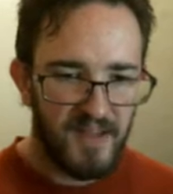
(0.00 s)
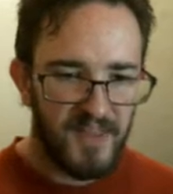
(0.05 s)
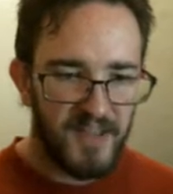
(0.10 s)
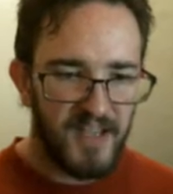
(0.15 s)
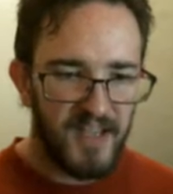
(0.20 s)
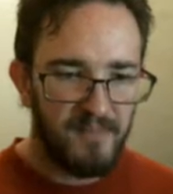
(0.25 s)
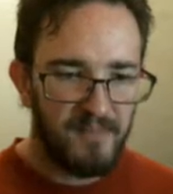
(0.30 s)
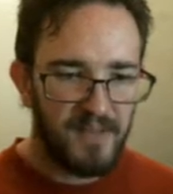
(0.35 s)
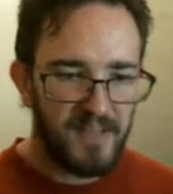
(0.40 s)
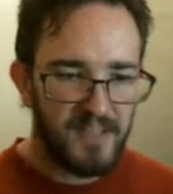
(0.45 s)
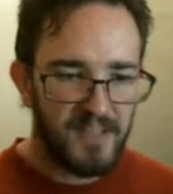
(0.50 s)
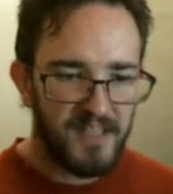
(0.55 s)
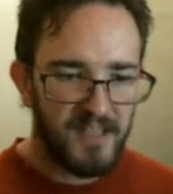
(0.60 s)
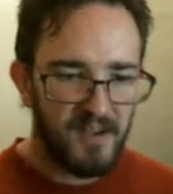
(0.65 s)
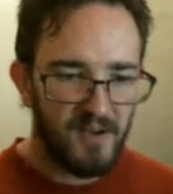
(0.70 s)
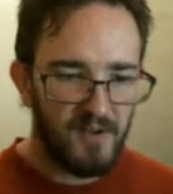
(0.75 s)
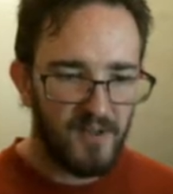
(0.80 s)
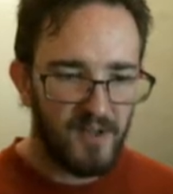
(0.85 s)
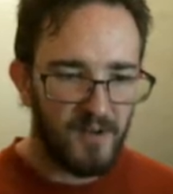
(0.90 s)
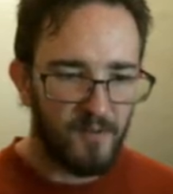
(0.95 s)
I think I'm
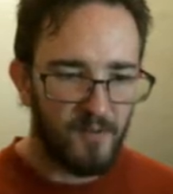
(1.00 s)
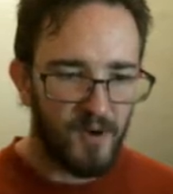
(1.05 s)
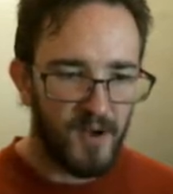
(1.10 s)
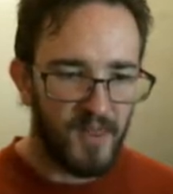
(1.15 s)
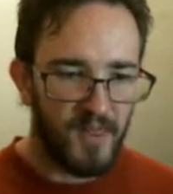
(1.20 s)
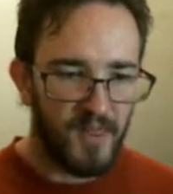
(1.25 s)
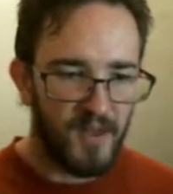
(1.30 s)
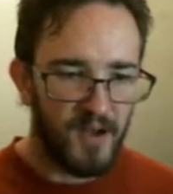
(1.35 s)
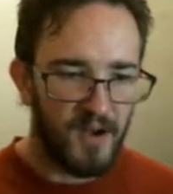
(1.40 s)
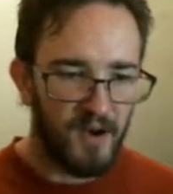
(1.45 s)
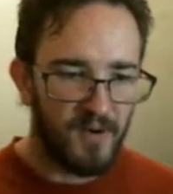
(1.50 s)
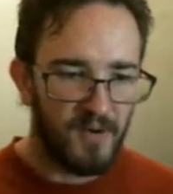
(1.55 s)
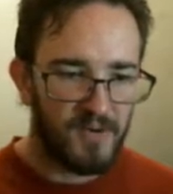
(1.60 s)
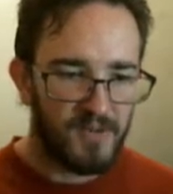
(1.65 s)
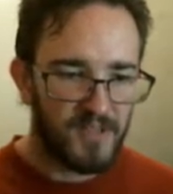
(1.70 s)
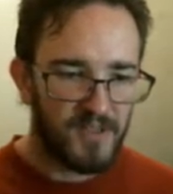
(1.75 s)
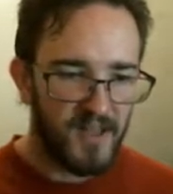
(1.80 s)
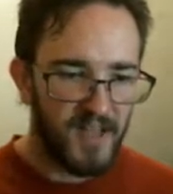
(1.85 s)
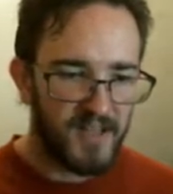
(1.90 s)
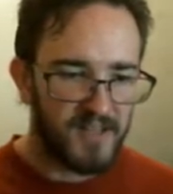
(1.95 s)
missing only one, though,
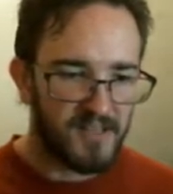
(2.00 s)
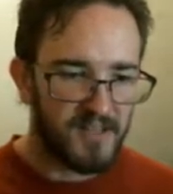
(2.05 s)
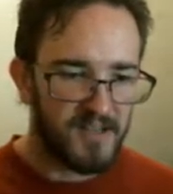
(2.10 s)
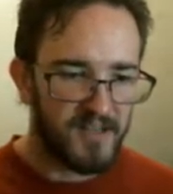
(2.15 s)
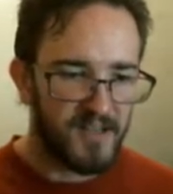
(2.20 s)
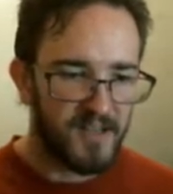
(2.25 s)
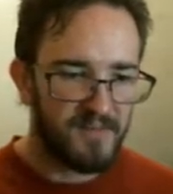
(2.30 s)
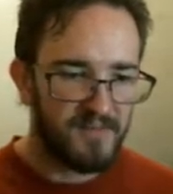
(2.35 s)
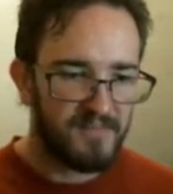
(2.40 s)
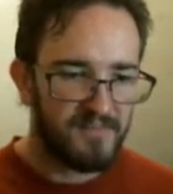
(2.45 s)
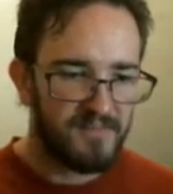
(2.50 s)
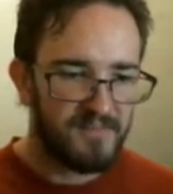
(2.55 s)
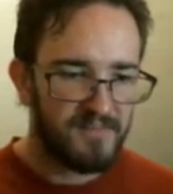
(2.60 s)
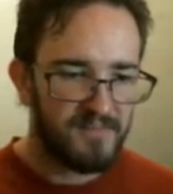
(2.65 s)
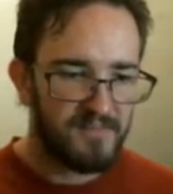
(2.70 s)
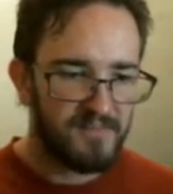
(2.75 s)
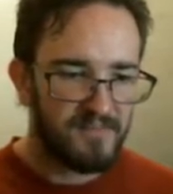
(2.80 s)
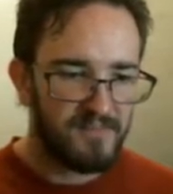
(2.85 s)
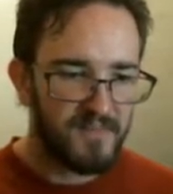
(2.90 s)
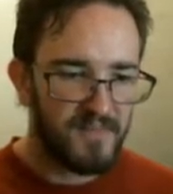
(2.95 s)
so that's
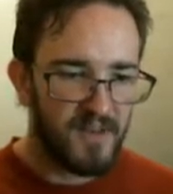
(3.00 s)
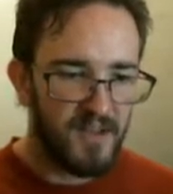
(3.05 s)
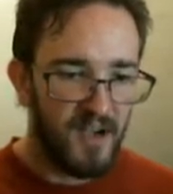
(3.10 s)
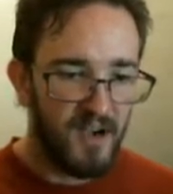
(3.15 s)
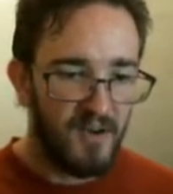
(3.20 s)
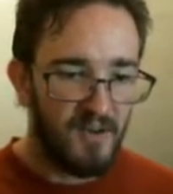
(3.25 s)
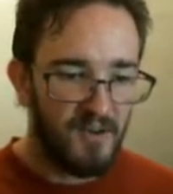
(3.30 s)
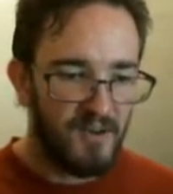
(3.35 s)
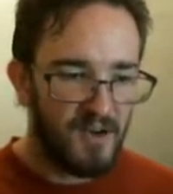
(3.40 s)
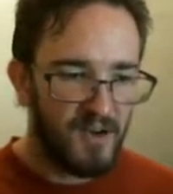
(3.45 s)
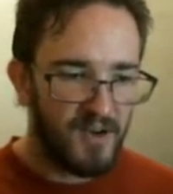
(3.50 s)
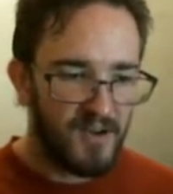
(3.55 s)
good. No?